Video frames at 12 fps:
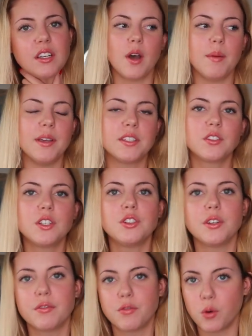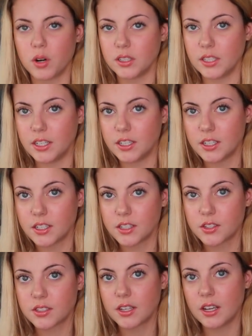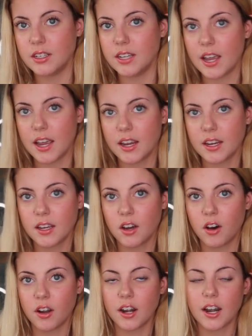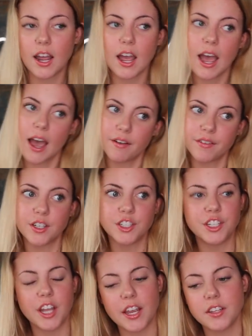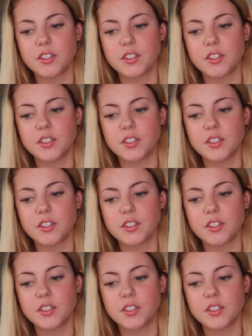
I basically drink 4 liters a day on an average day.